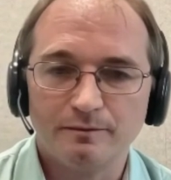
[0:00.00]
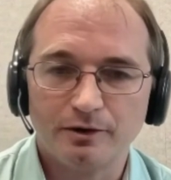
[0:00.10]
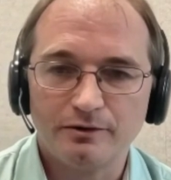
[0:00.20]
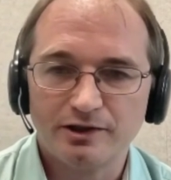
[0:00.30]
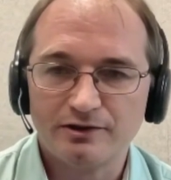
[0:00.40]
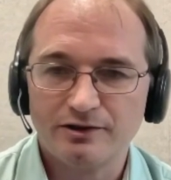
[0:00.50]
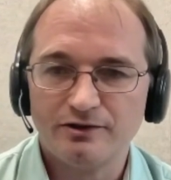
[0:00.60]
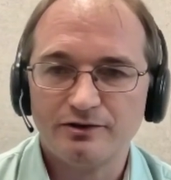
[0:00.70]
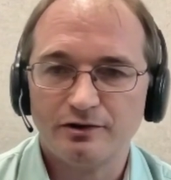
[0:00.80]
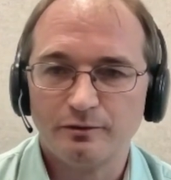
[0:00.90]
processes
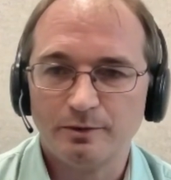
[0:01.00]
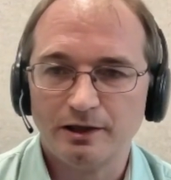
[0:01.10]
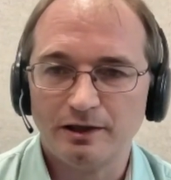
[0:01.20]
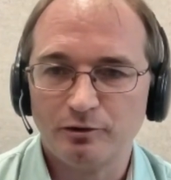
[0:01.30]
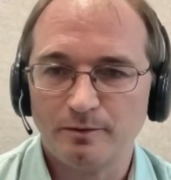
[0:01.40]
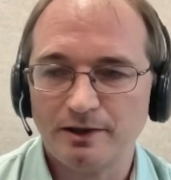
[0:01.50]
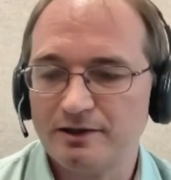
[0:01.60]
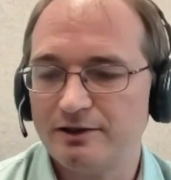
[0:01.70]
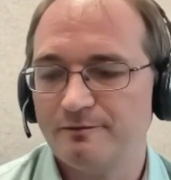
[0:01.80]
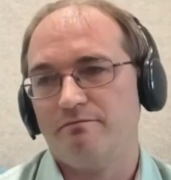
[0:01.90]
that were being
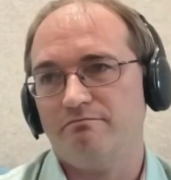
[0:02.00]
implemented.